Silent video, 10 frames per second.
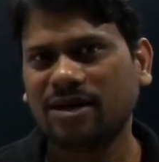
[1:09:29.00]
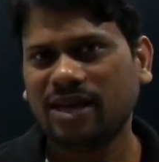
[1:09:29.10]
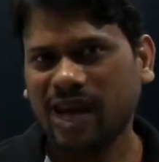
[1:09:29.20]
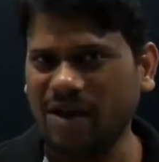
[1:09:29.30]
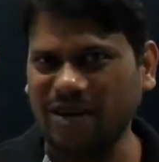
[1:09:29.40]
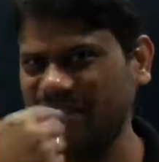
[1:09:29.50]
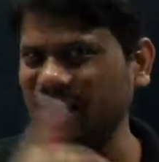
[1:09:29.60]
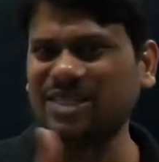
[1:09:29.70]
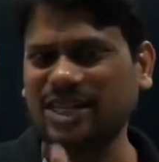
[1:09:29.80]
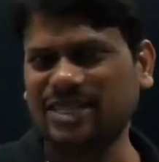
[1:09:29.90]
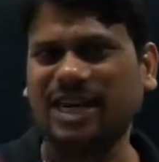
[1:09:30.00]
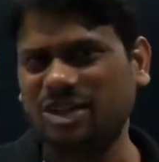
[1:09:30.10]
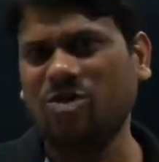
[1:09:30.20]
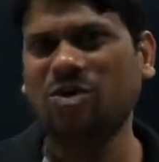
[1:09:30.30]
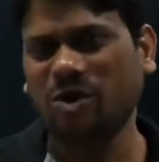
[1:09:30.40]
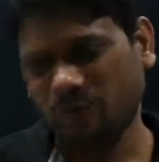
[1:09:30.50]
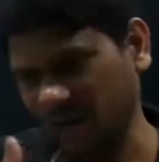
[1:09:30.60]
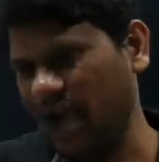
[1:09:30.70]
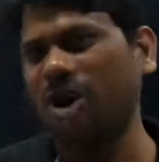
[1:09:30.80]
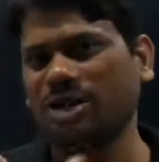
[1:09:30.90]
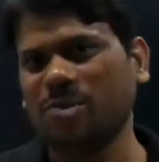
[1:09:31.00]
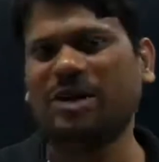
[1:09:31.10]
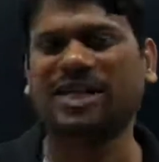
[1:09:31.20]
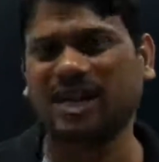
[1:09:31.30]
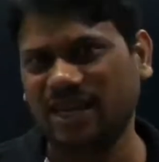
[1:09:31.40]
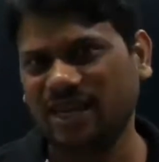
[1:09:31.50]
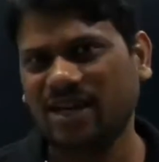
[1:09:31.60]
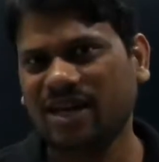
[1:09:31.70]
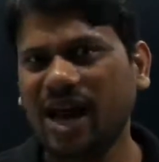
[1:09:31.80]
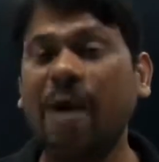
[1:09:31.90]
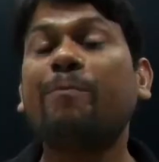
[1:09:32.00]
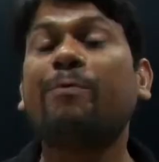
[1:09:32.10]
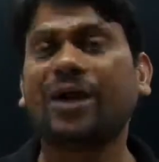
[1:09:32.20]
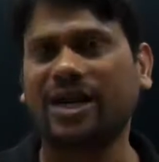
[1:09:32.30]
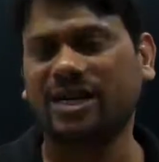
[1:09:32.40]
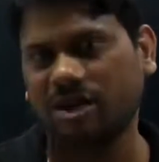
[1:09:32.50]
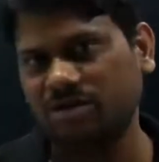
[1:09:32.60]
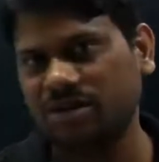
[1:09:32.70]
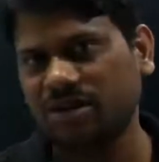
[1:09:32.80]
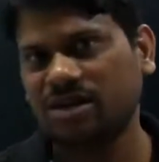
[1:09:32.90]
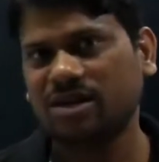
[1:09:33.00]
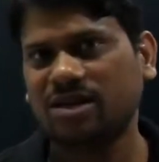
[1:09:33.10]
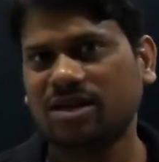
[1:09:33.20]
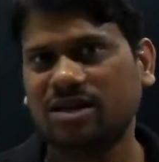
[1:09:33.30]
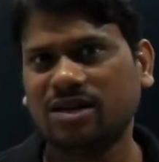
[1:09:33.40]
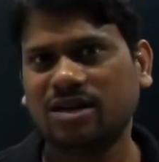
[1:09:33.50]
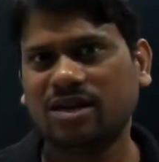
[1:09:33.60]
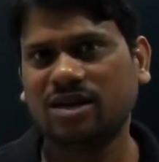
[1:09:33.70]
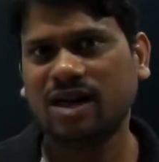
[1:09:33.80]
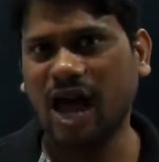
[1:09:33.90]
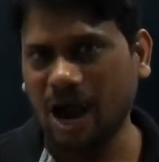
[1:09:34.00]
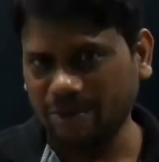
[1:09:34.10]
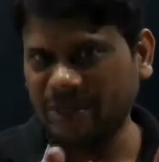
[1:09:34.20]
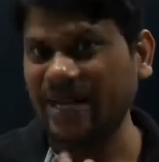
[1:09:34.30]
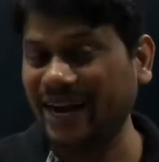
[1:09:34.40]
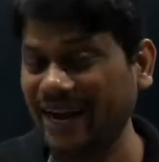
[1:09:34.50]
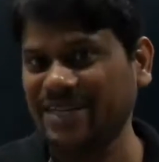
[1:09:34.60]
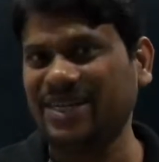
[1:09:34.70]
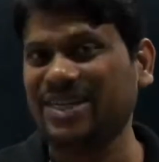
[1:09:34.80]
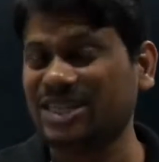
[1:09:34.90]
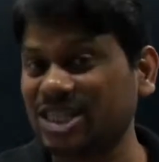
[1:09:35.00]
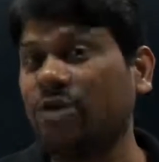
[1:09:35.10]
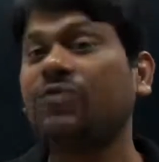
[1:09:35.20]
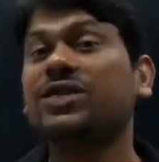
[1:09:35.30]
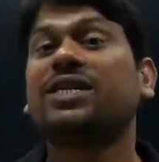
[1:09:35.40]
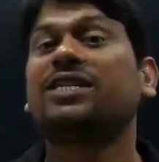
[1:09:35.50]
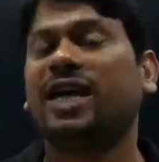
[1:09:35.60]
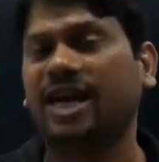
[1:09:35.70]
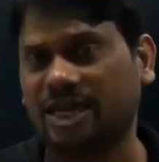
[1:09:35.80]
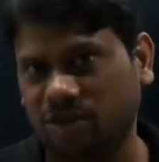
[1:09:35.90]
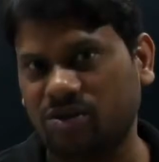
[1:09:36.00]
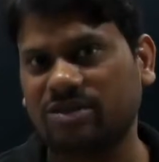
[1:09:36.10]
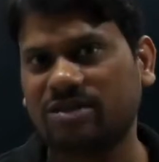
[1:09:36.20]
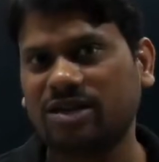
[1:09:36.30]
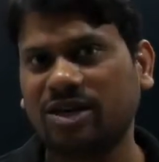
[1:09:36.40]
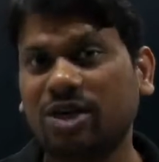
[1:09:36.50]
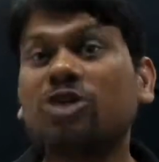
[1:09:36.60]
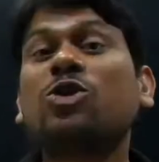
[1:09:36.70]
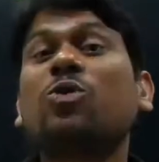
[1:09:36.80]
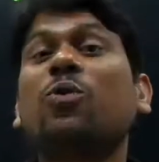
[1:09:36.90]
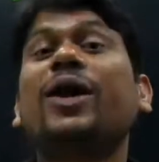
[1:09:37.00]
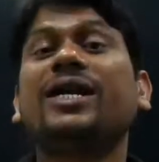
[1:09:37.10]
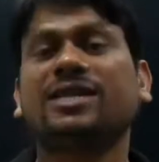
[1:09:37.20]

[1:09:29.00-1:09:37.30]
Our junction J2 will automatically have breakdown after entering sufficient electrons through it.